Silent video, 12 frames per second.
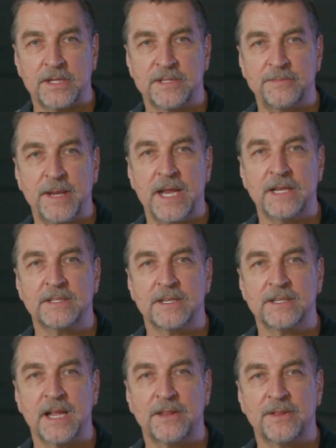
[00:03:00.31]
this means
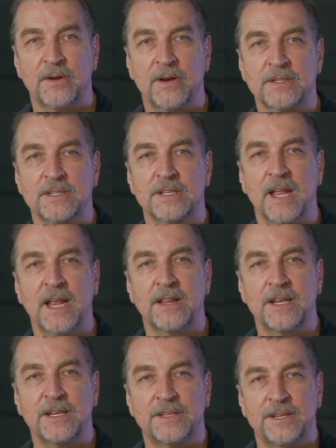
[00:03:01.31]
is that there are
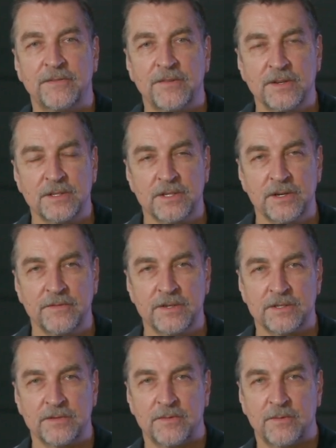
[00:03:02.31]
slightly different
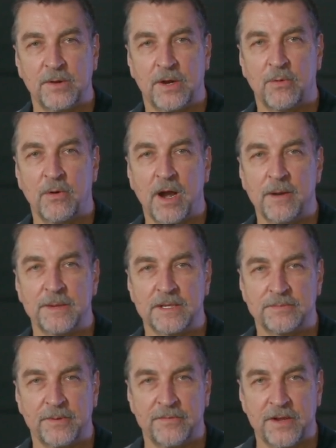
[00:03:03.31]
service
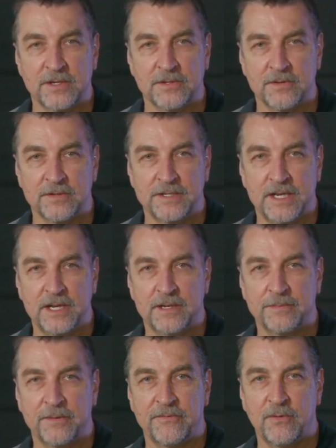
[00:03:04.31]
requirements professionals need to
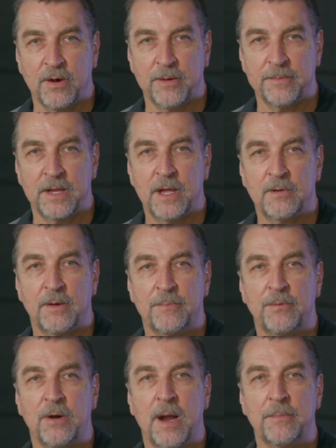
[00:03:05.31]
perform when
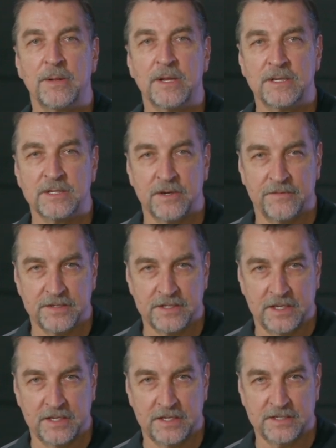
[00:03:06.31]
properly
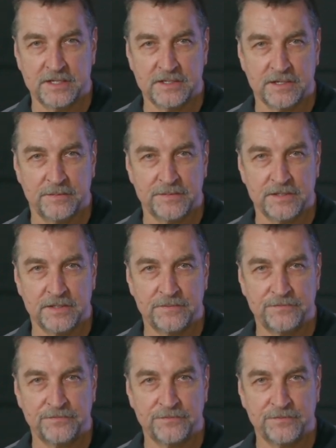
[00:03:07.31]
servicing these systems.
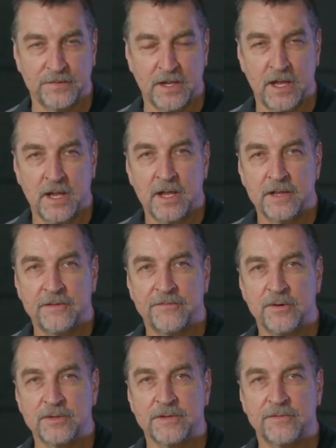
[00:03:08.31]
The
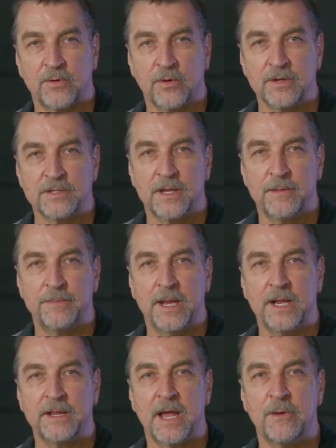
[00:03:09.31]
first, of course,
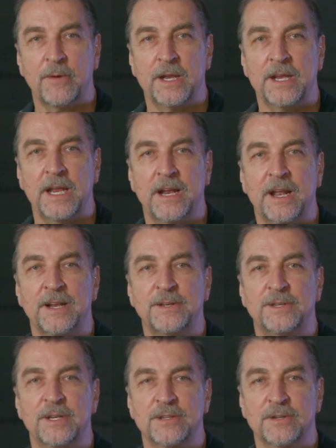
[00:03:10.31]
being that we need
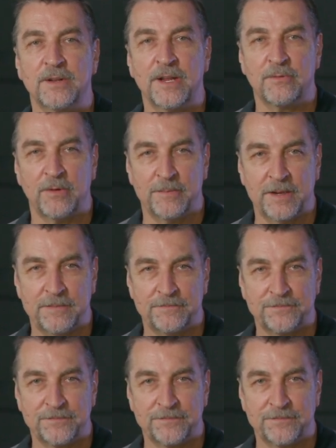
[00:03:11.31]
additional equipment,